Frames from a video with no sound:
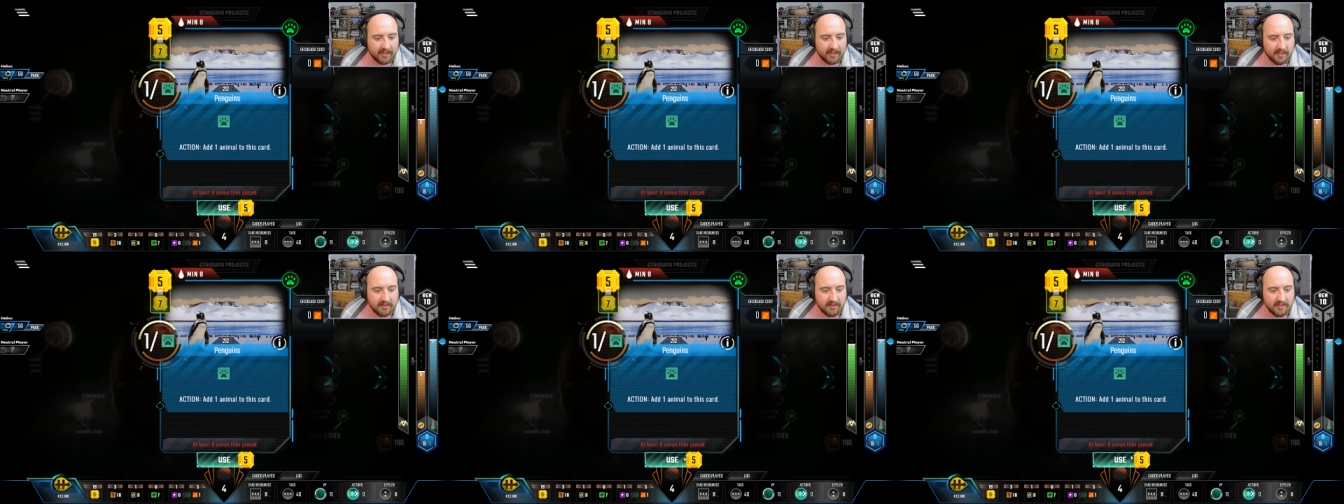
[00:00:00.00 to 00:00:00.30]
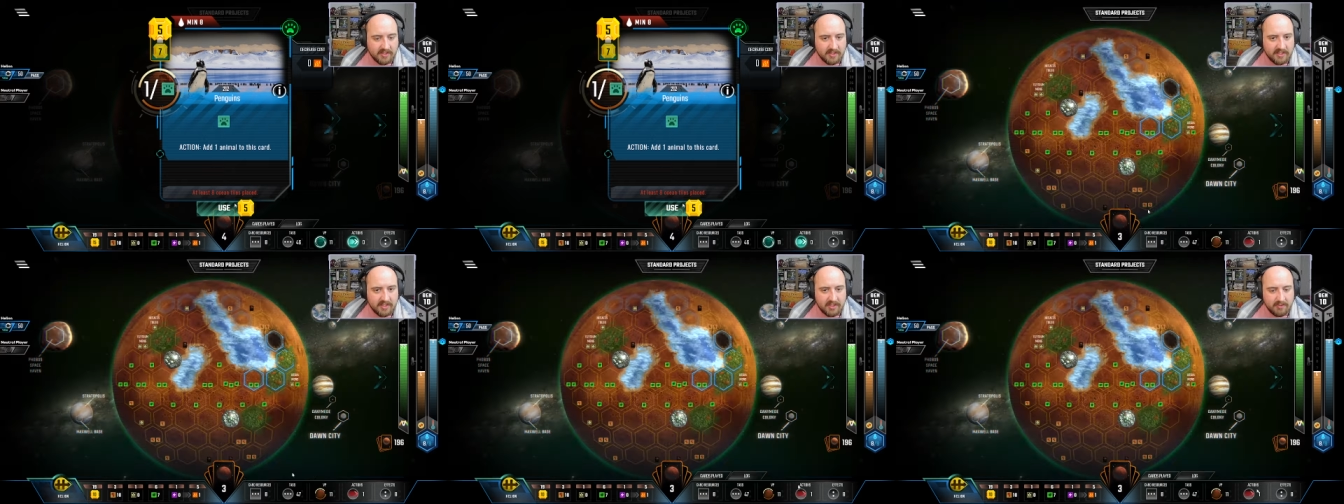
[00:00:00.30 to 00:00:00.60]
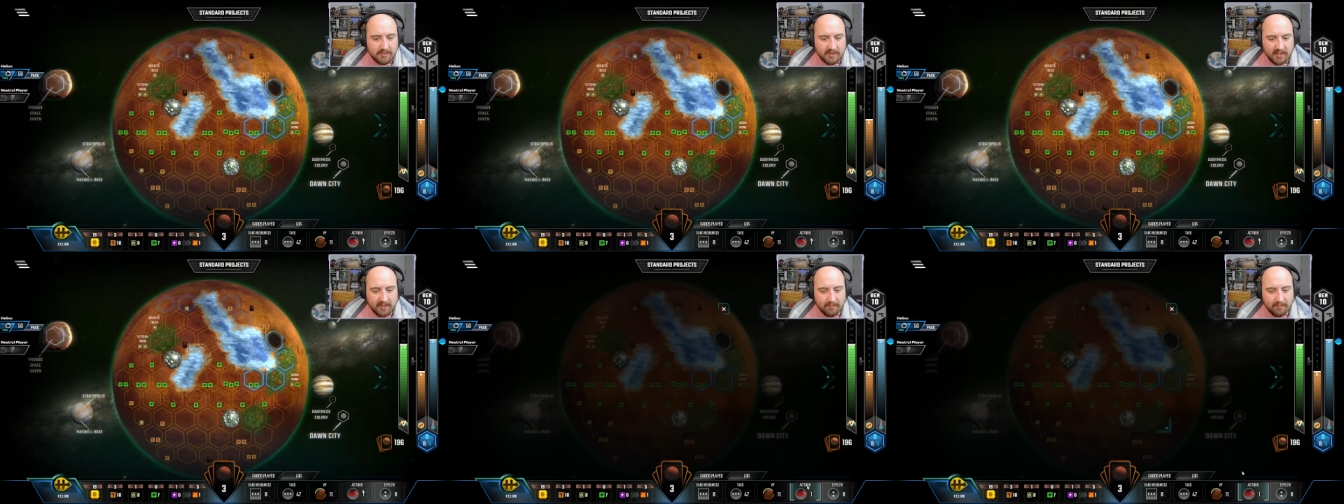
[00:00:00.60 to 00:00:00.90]
and this lets
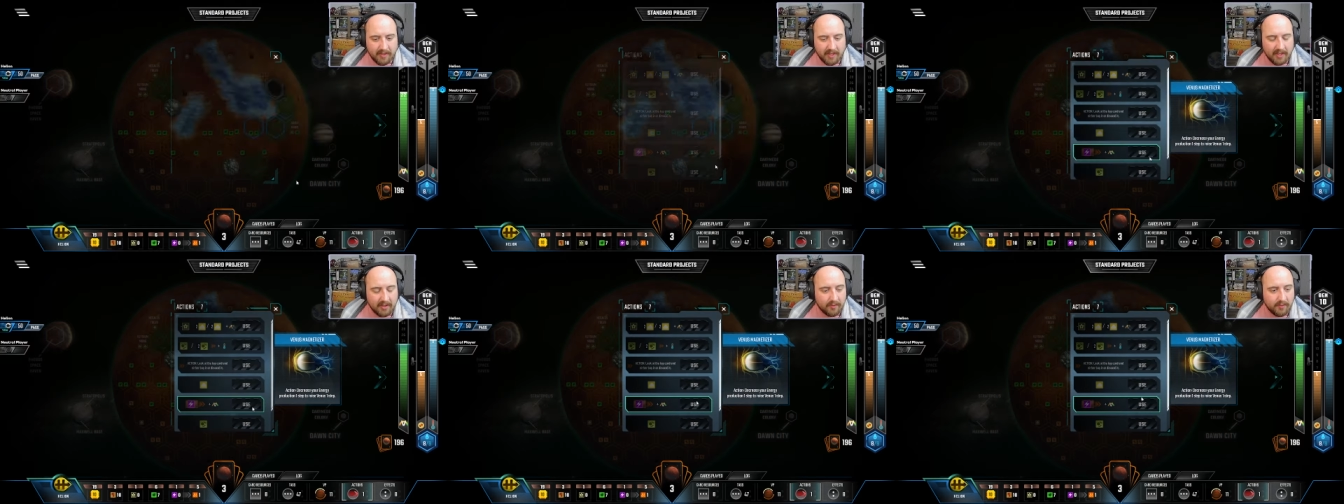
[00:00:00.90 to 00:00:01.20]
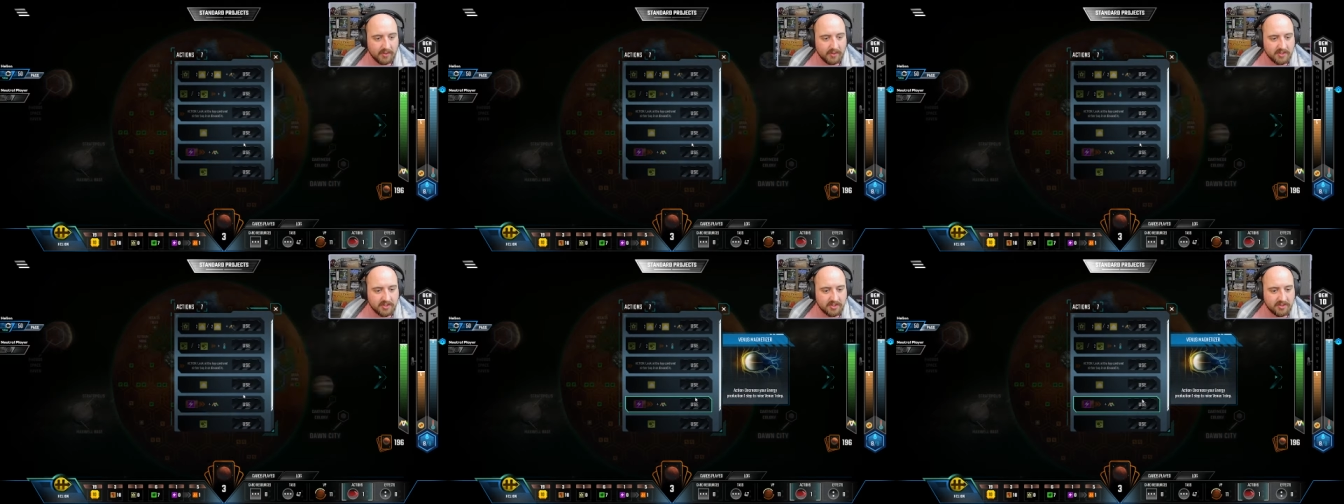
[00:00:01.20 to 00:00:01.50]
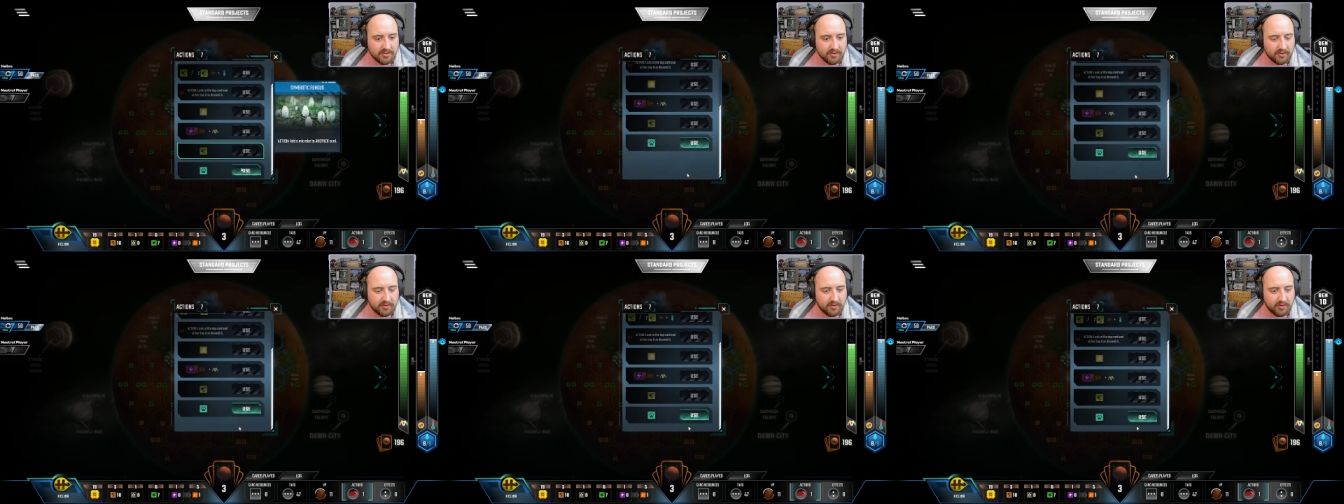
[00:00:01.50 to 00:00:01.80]
me get penguins a
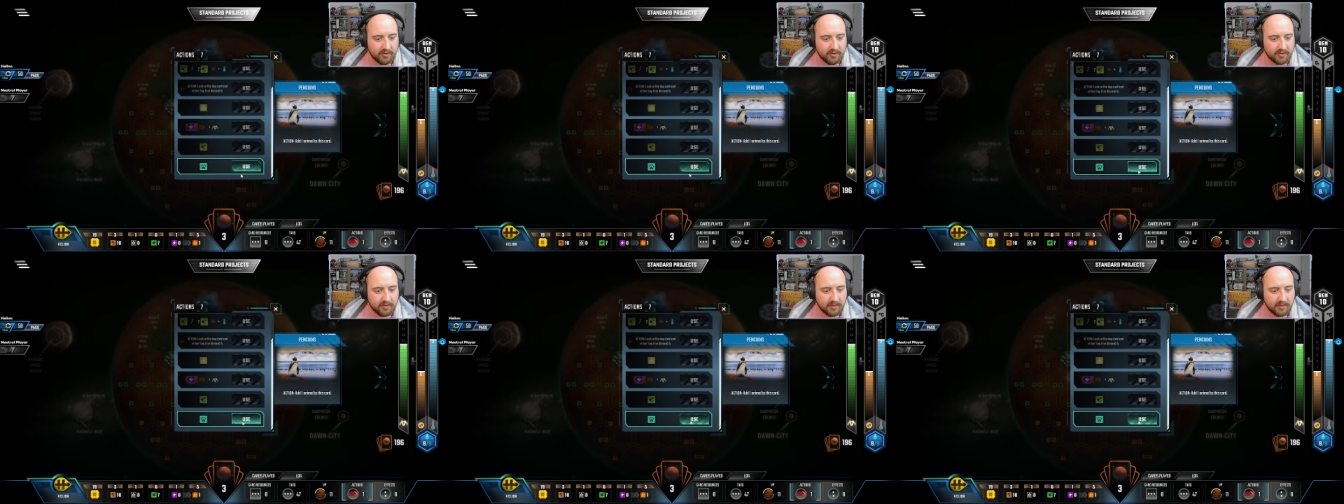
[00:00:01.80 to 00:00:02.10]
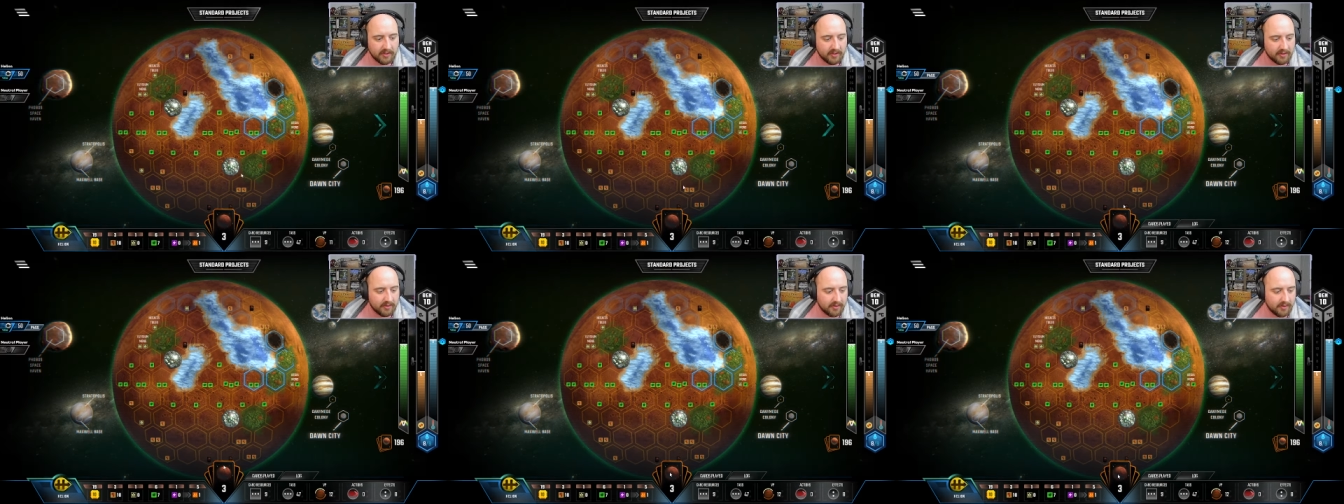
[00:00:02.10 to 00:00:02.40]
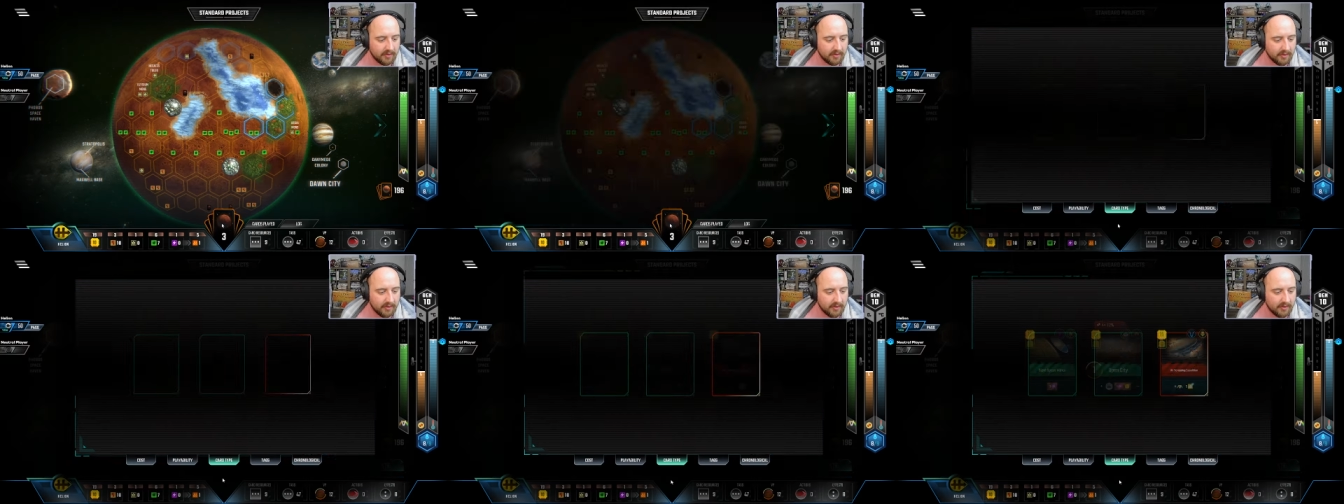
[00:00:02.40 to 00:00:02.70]
turn early.
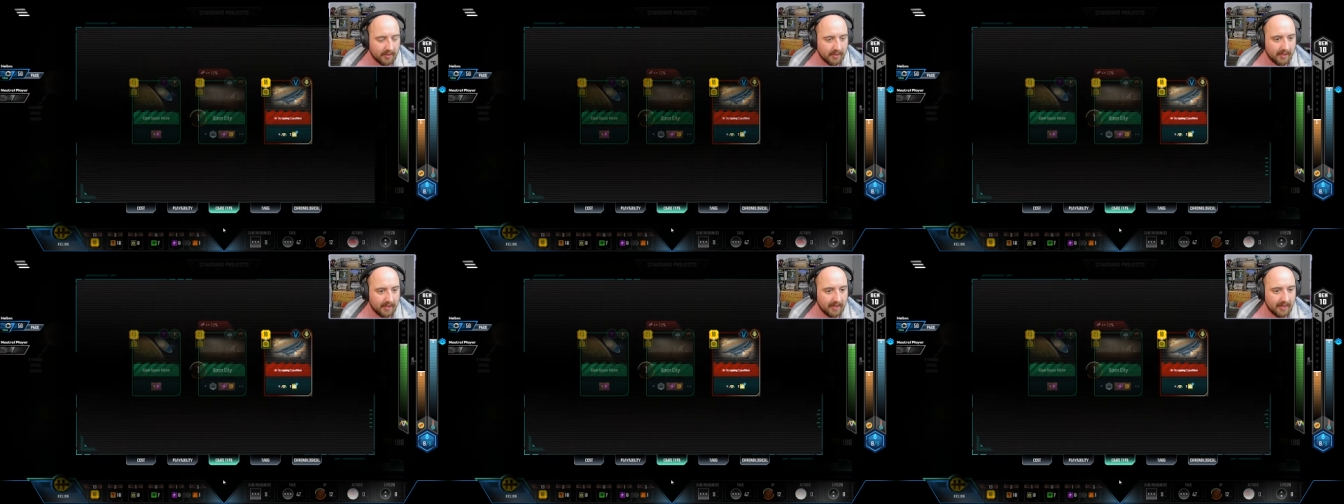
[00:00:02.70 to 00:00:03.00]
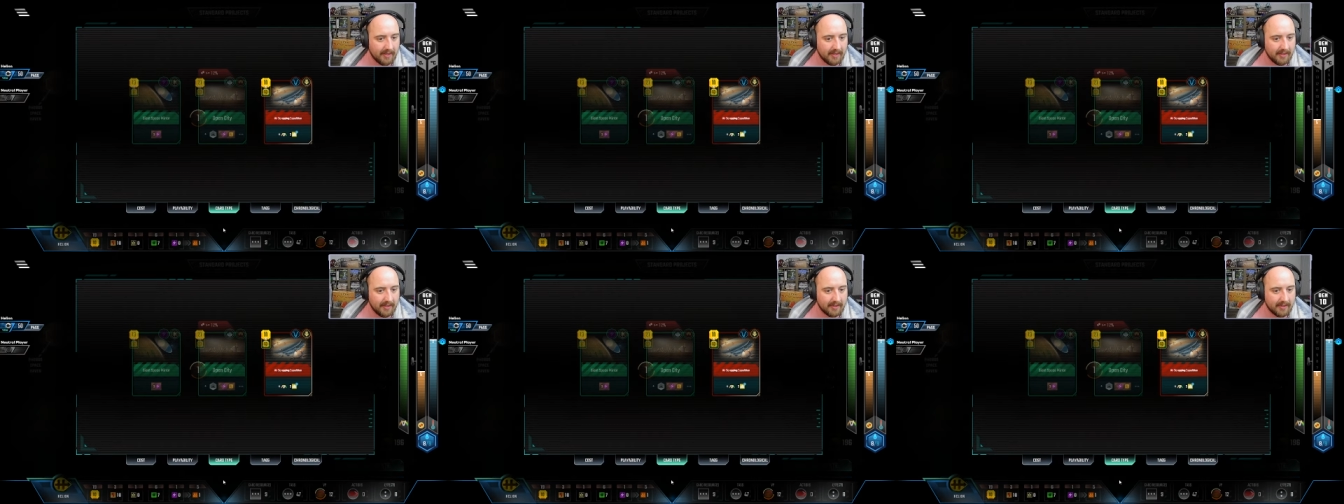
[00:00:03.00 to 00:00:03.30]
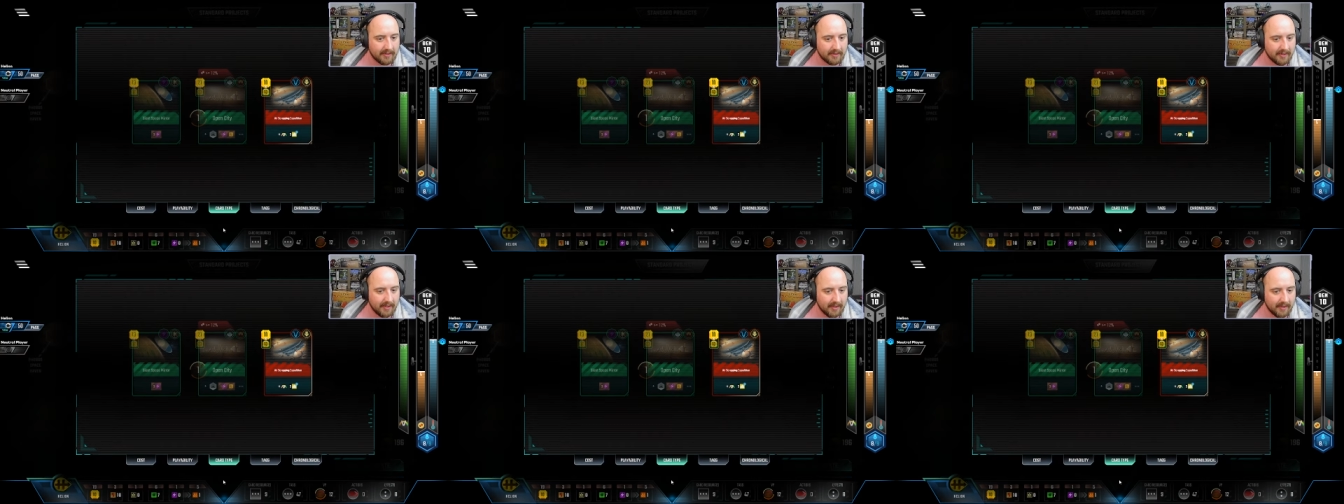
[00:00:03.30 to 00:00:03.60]
And I
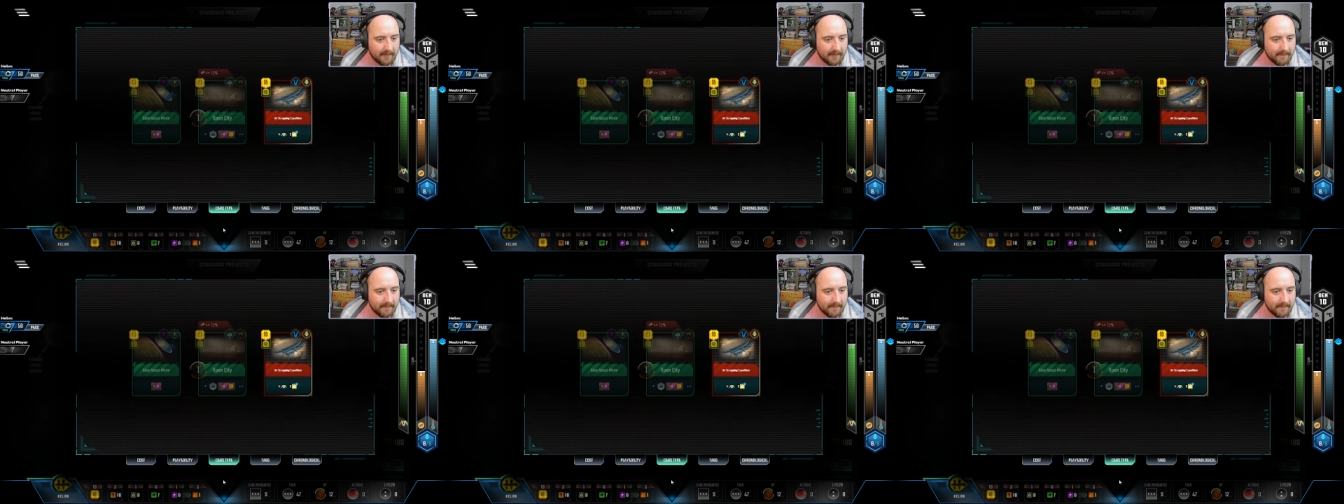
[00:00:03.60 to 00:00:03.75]
like that.